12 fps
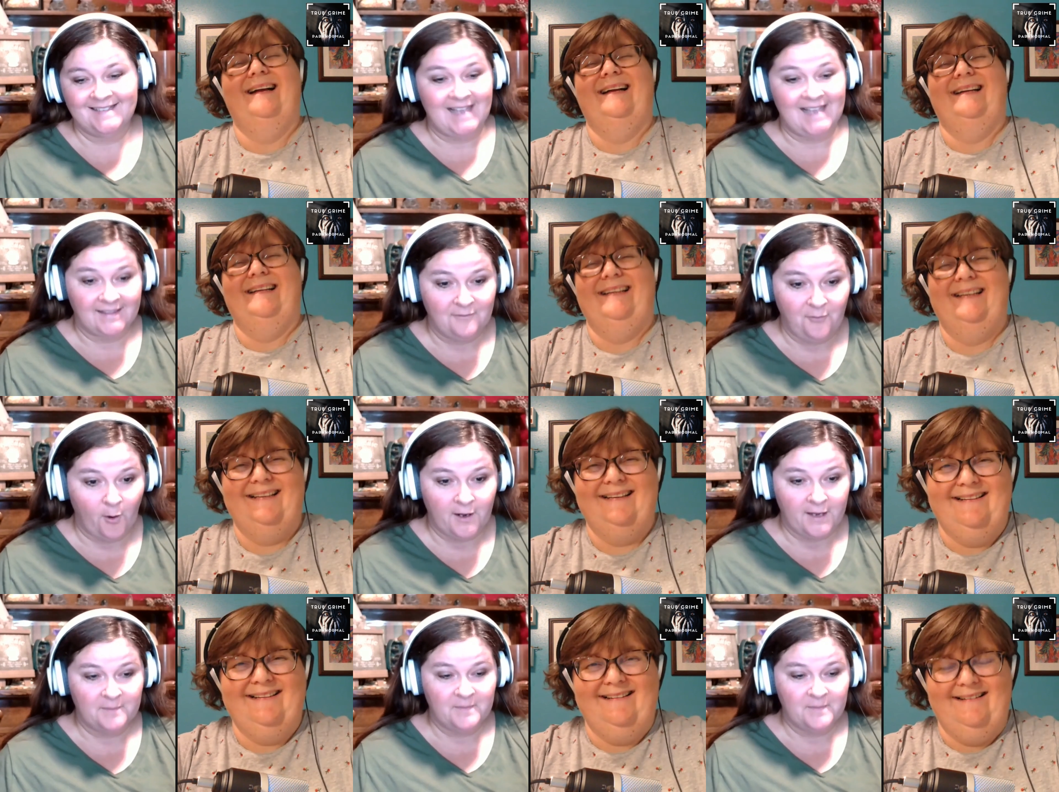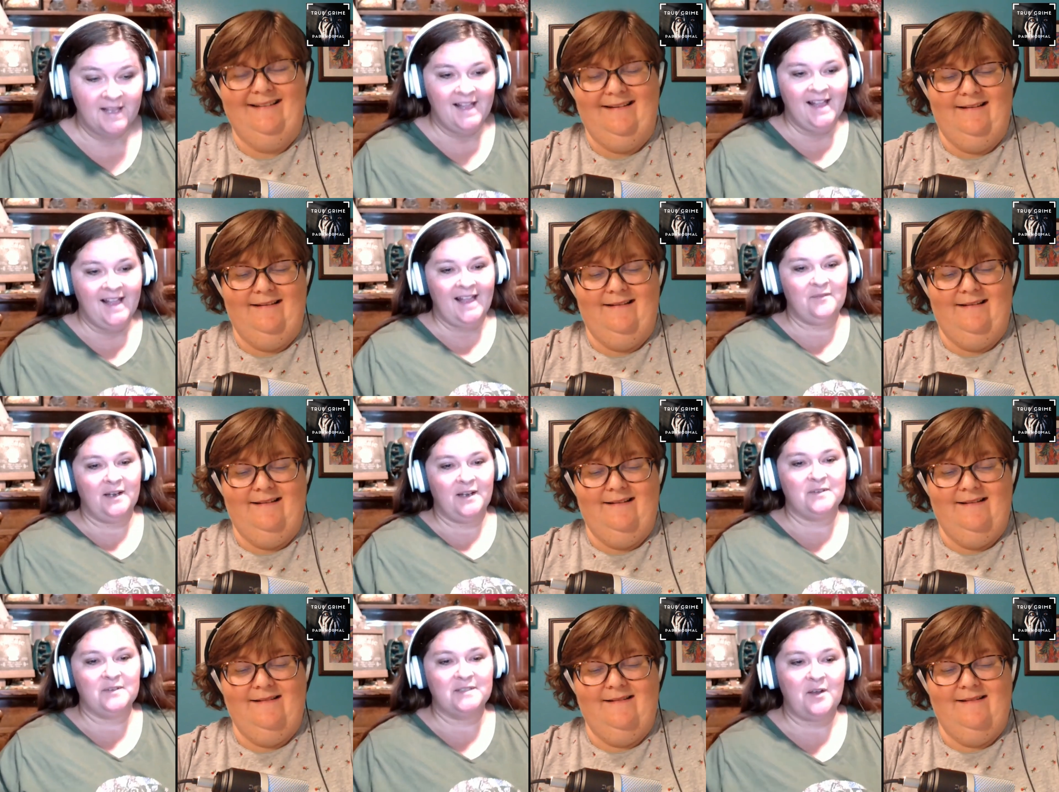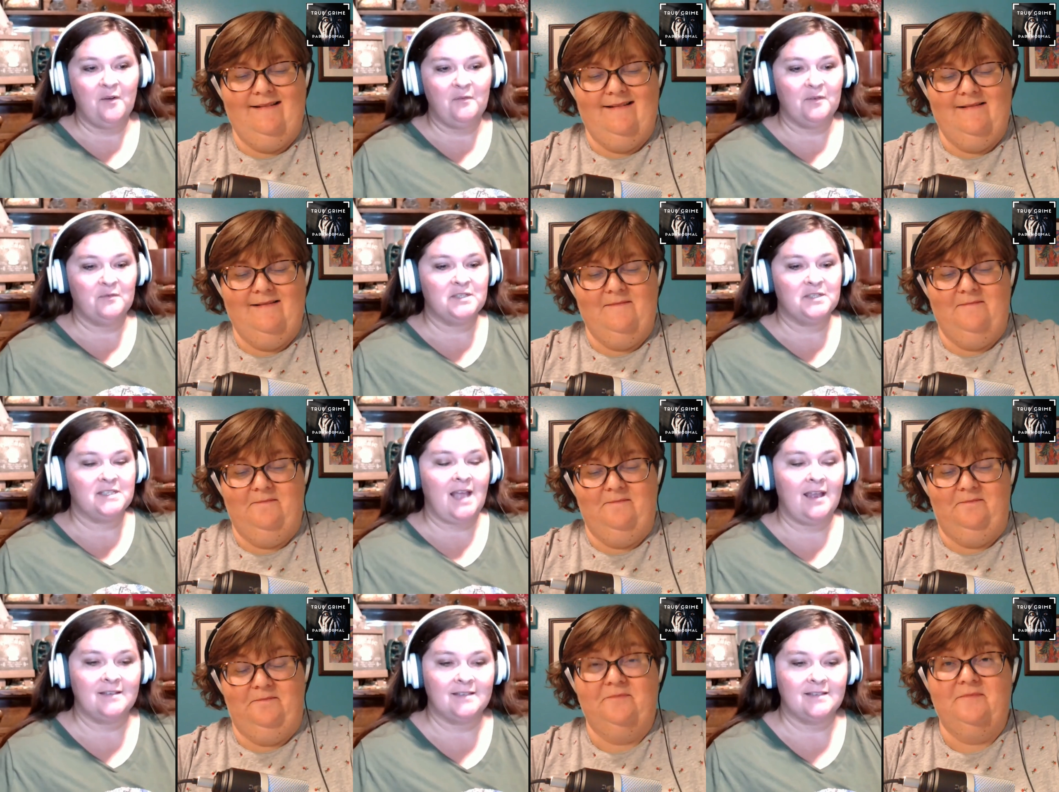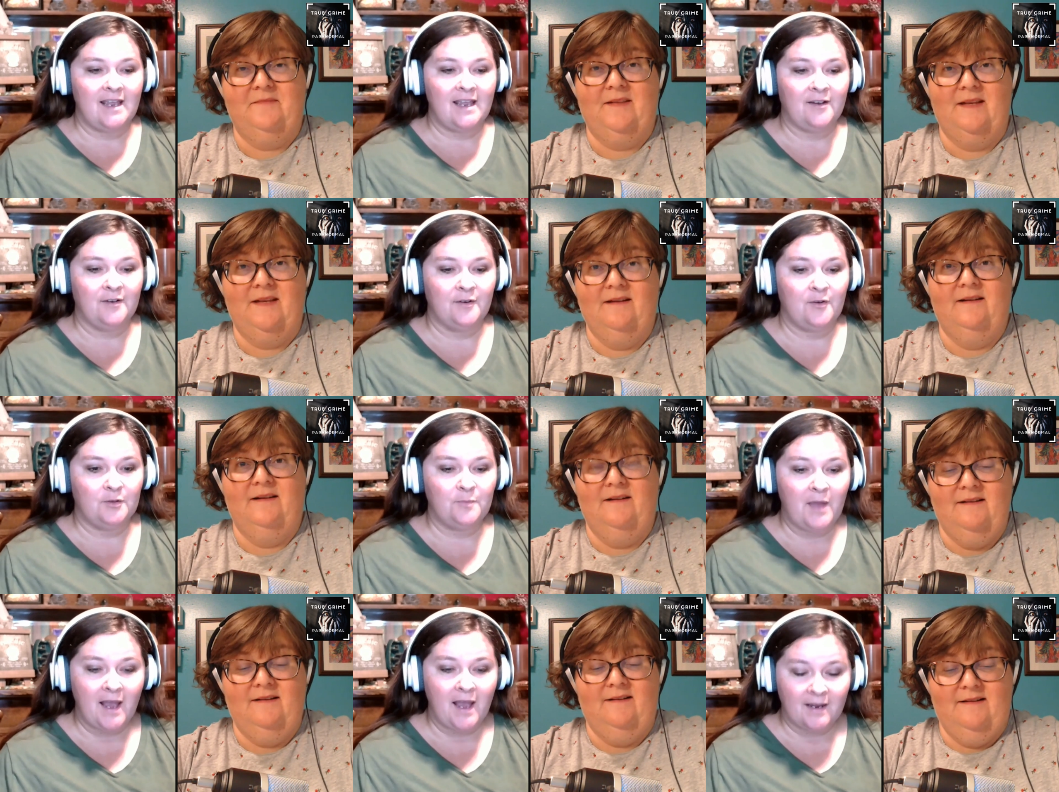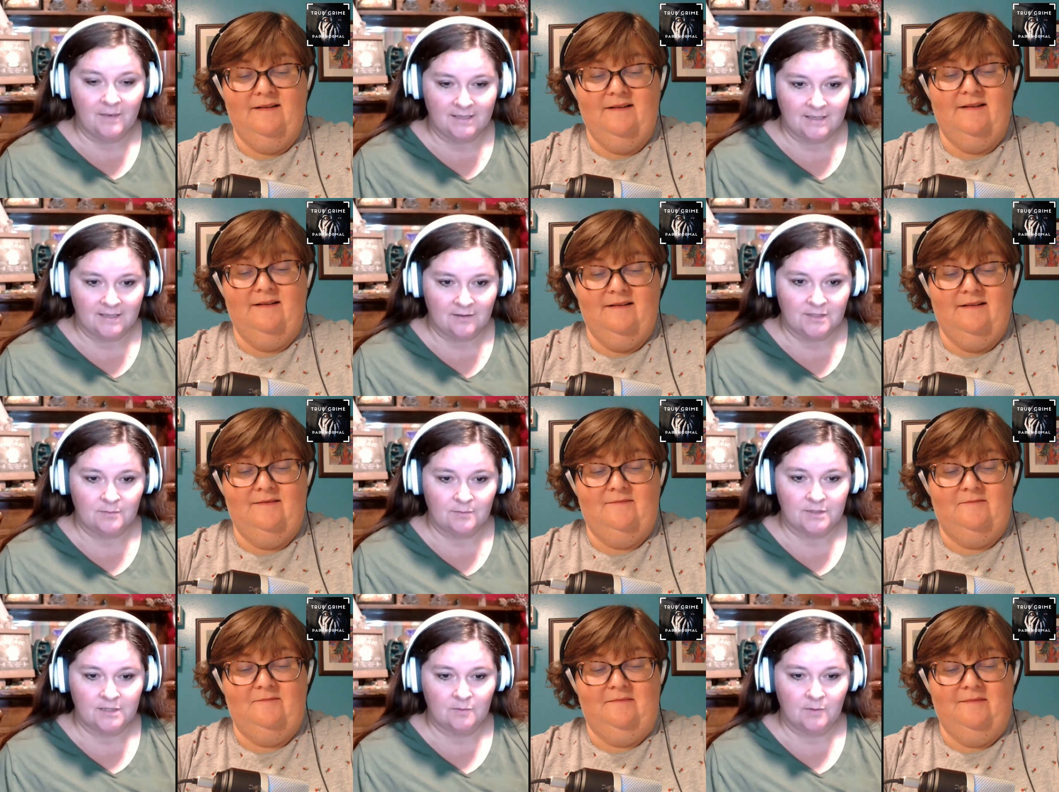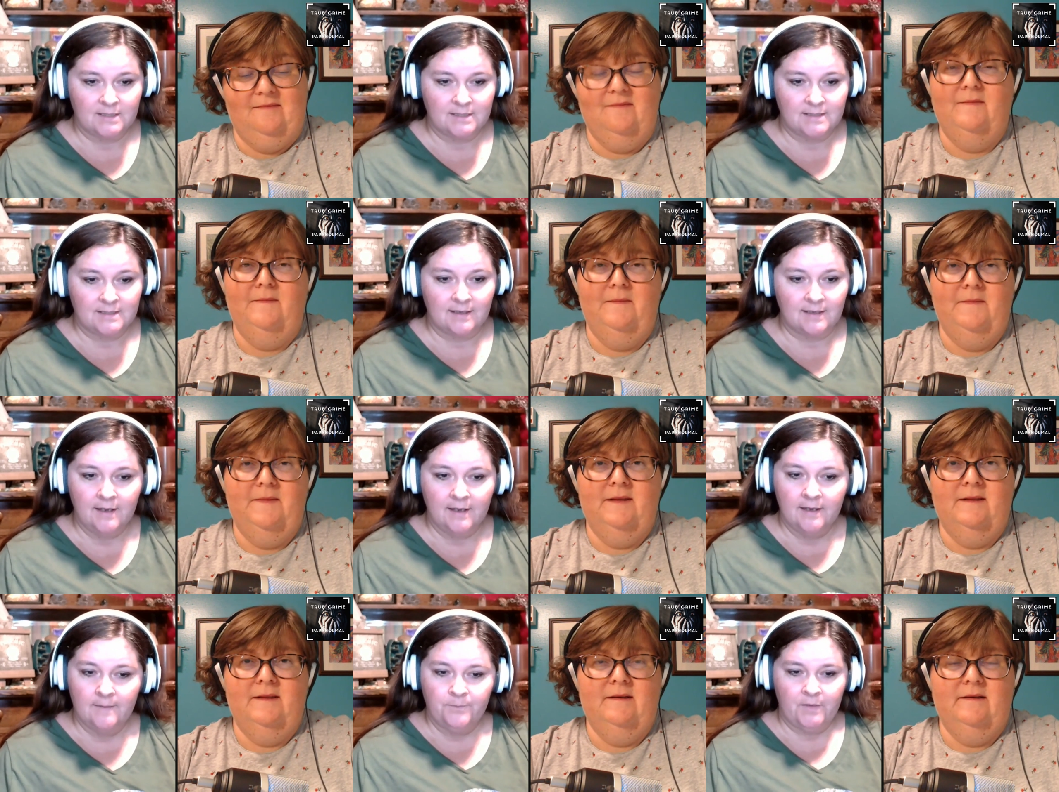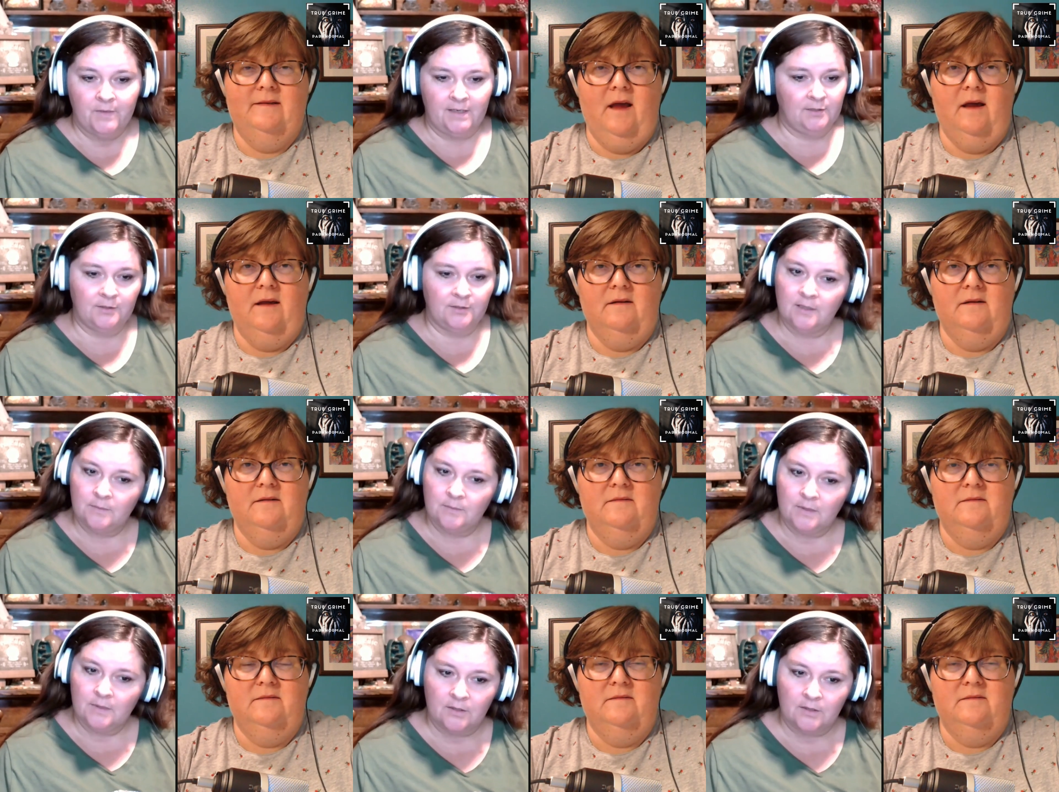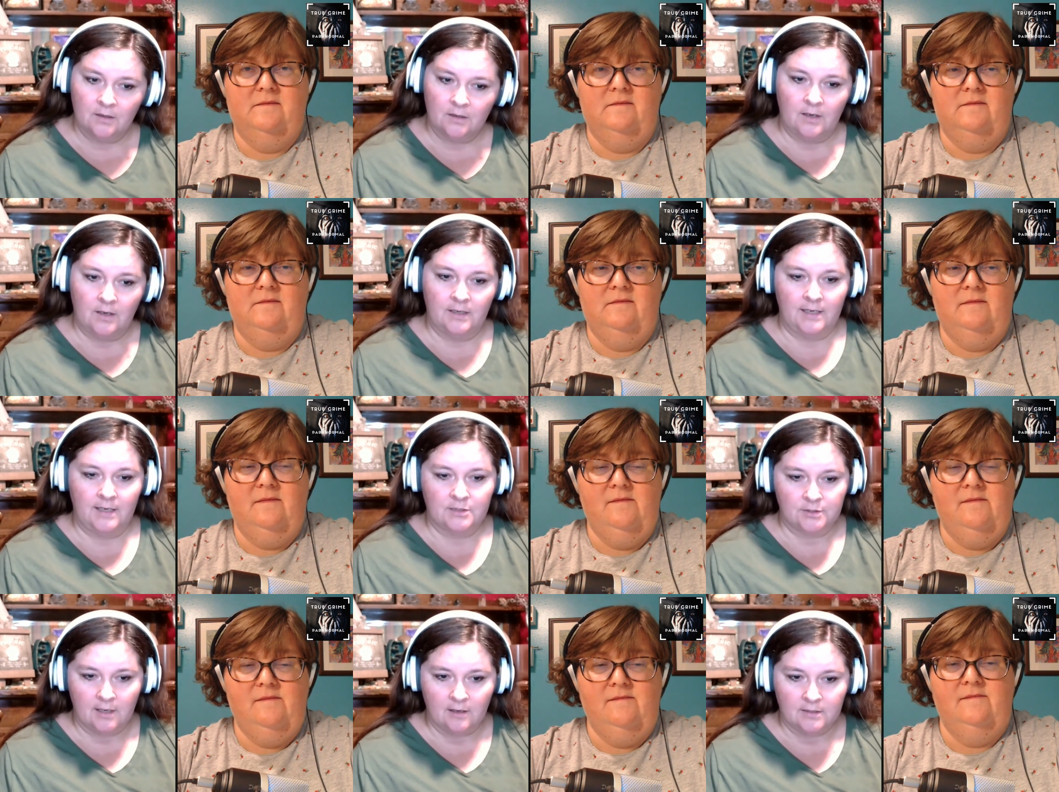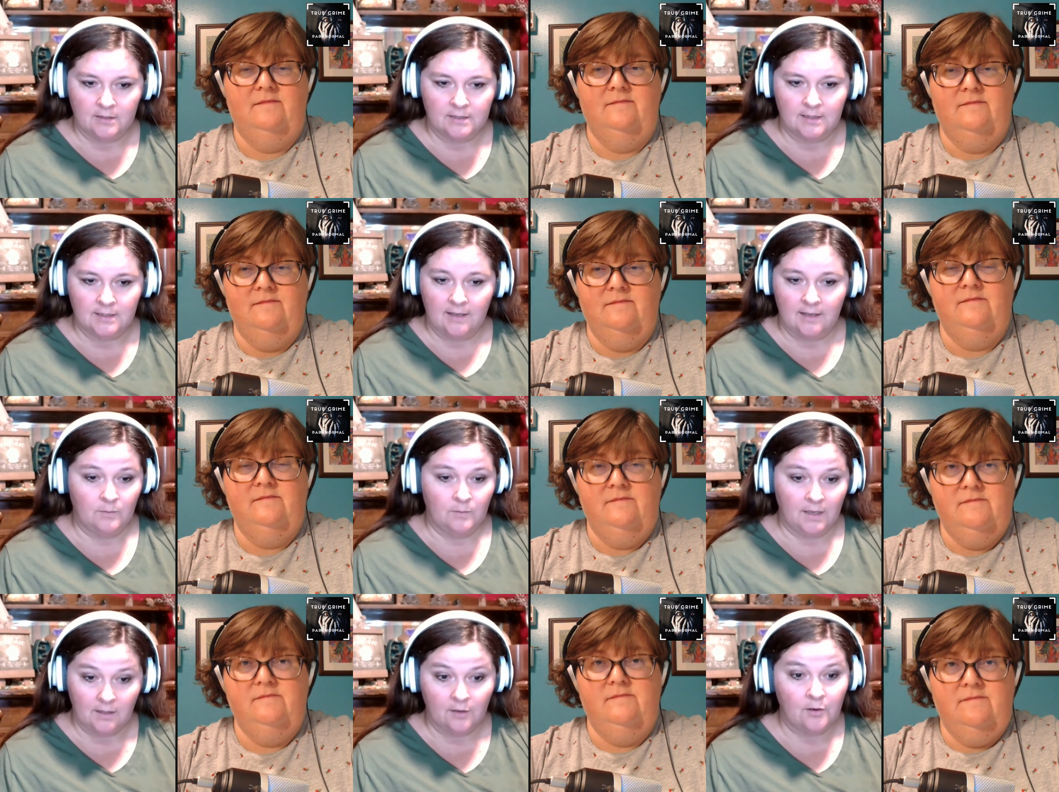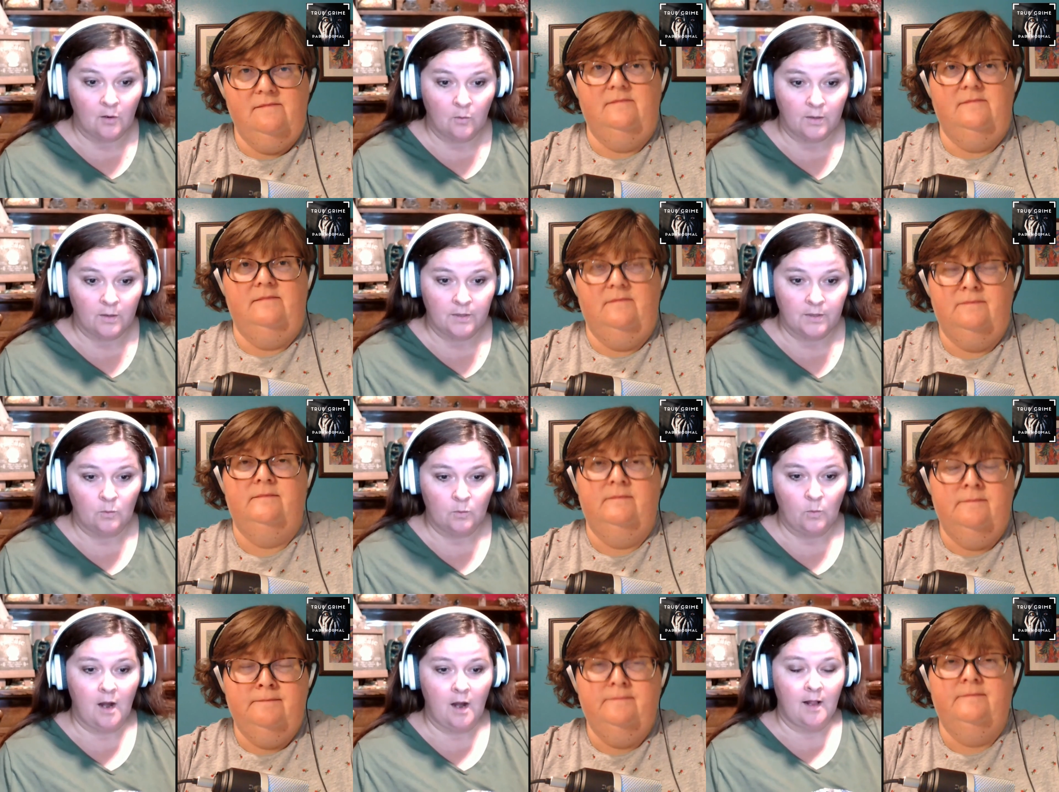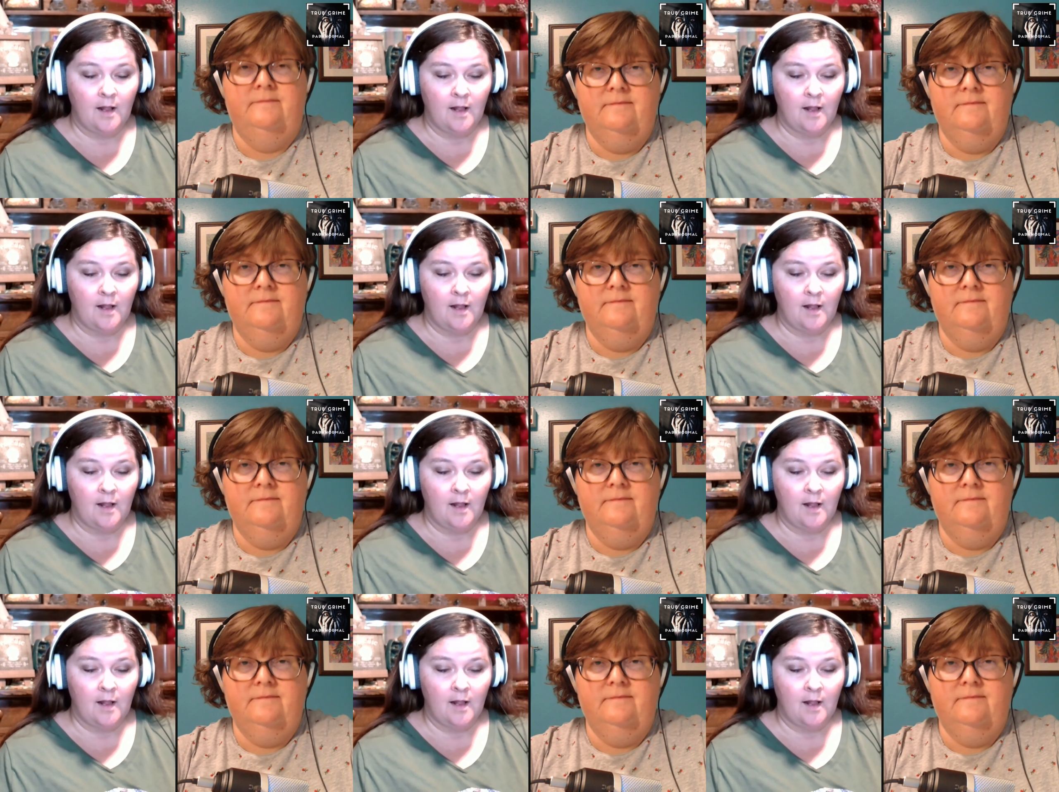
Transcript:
Speaker 1: sang them for him. And when it was over, it was just, I just, I couldn't hold back my tears. It was the sweetest thing and I told him, you know, you're on an angel's errand today. You might not know it, but you are.